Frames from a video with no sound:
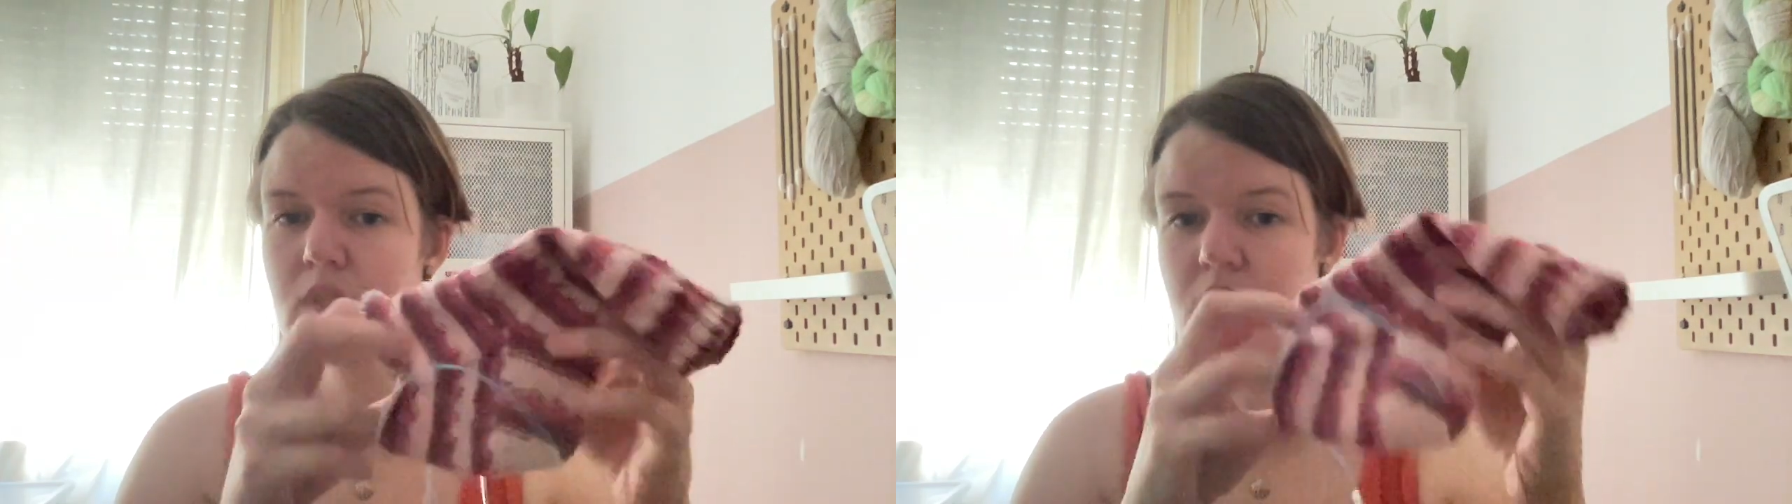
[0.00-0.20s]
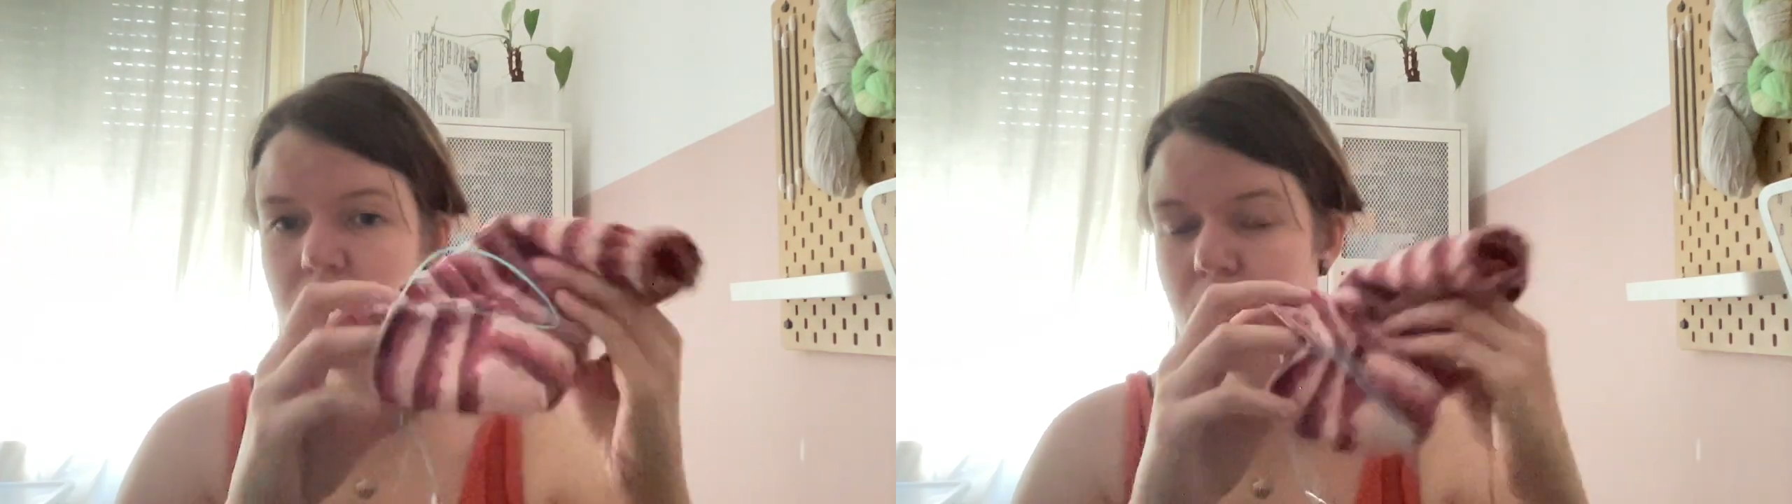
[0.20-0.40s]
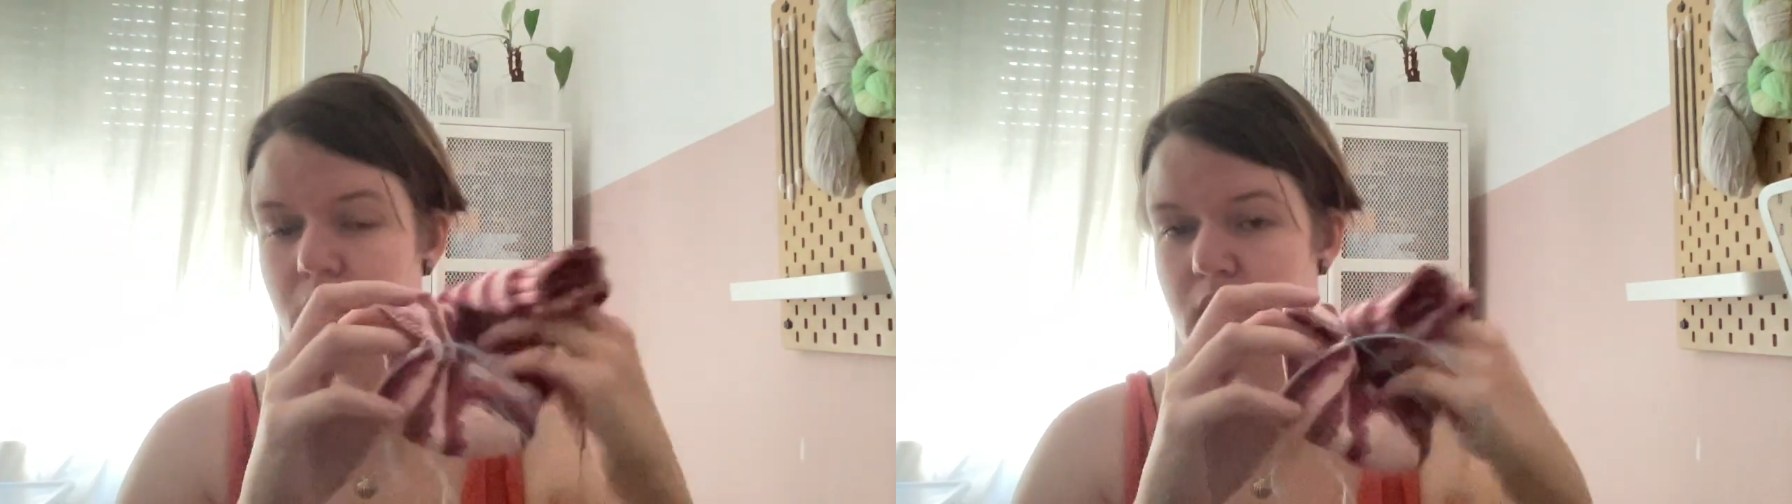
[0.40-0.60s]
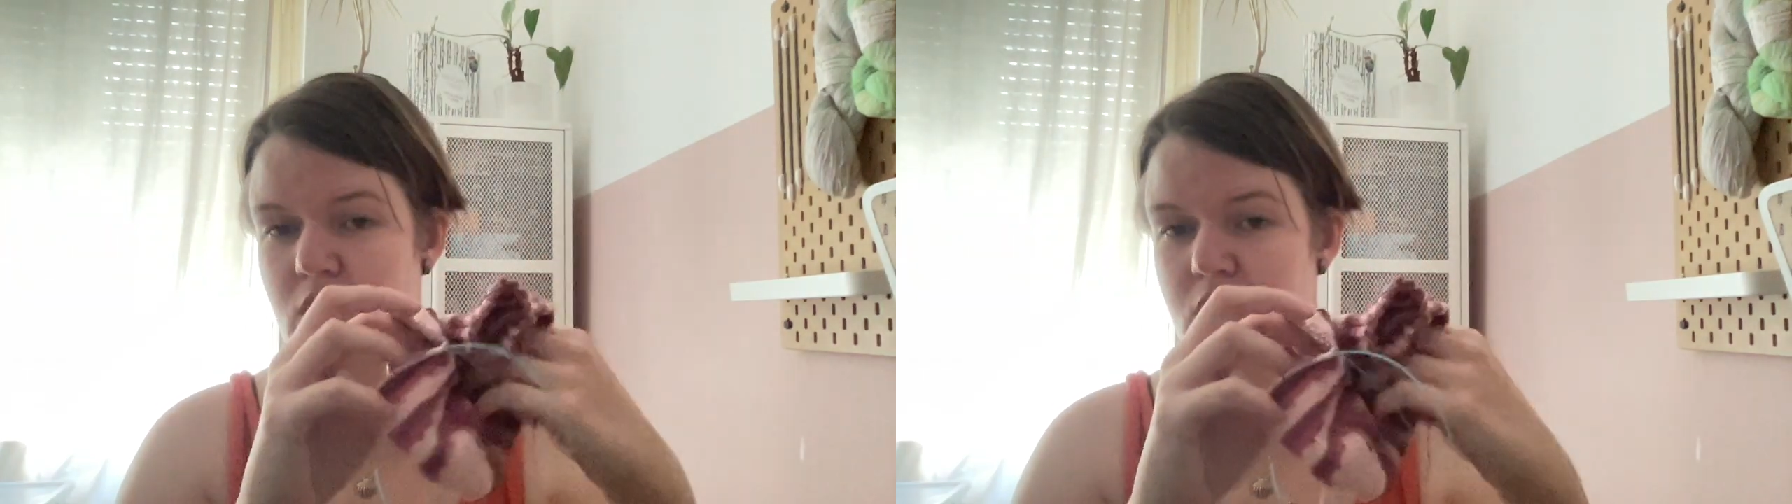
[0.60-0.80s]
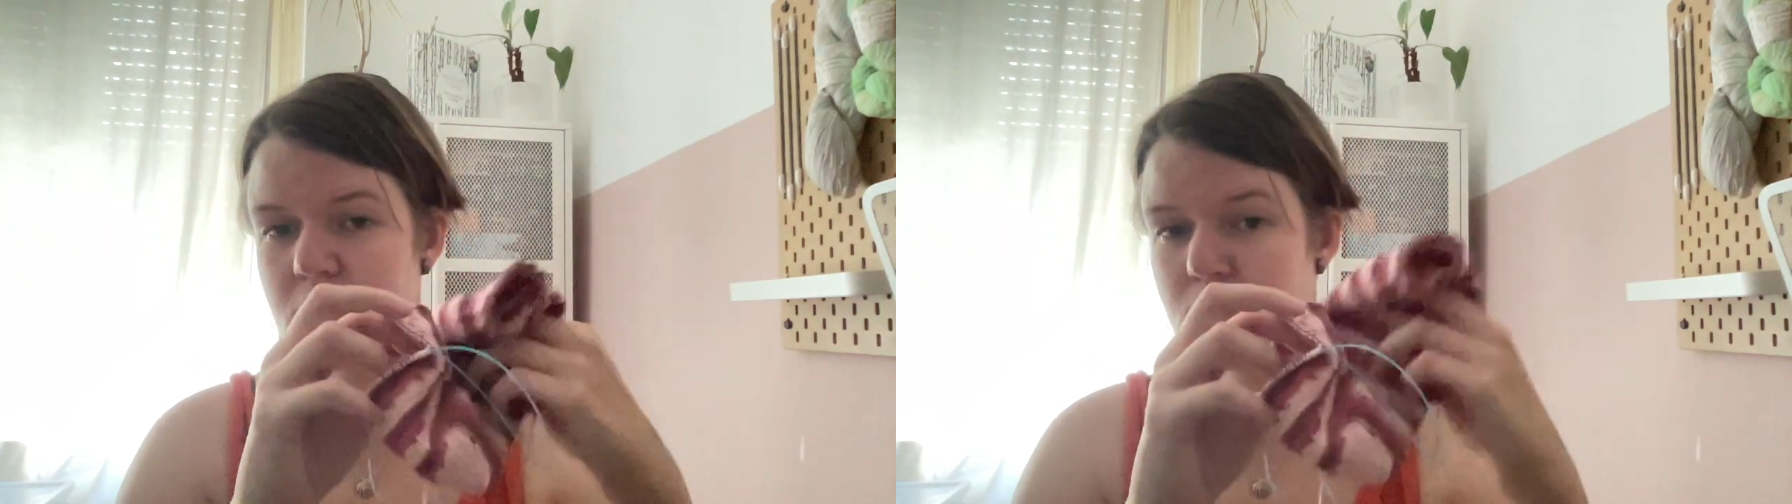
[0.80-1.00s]
and now I can
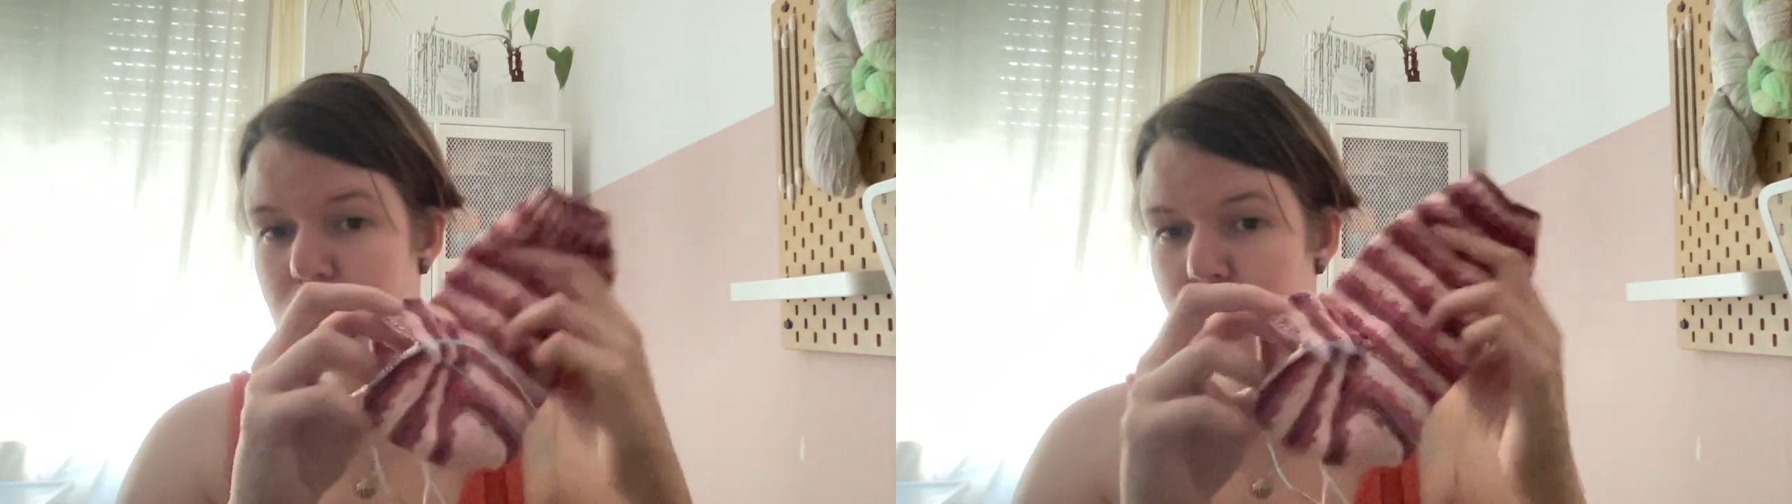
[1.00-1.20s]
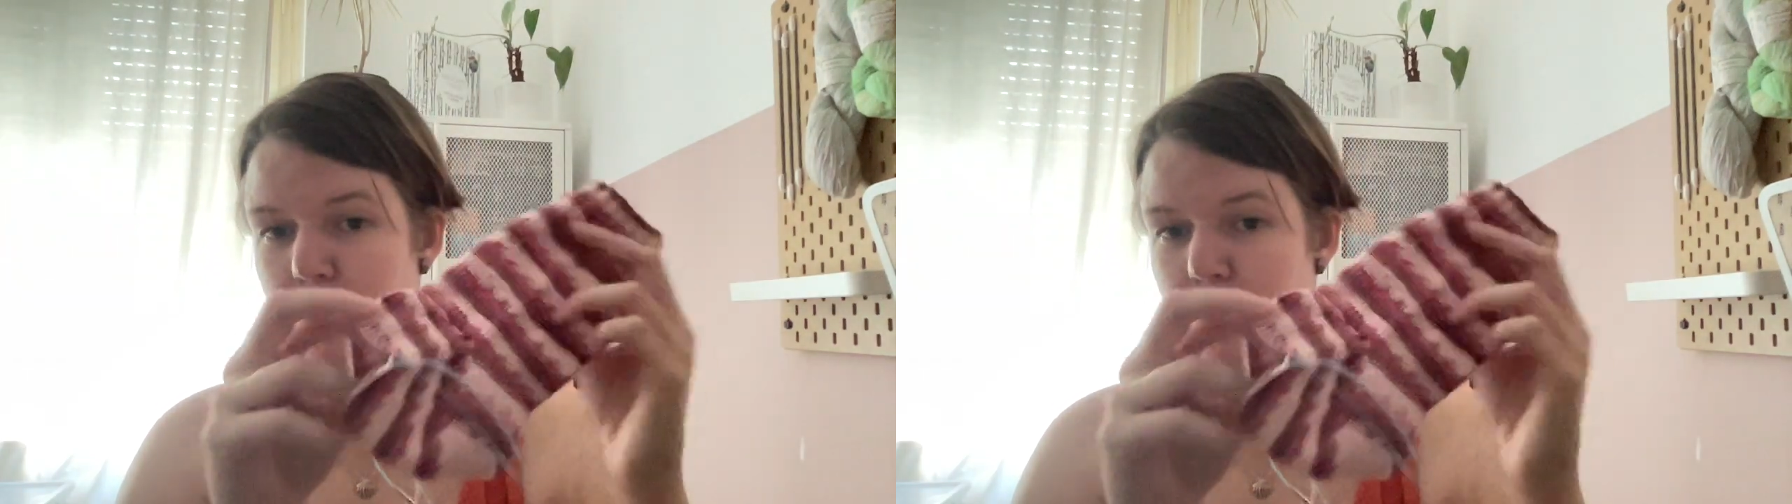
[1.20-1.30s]
just zoom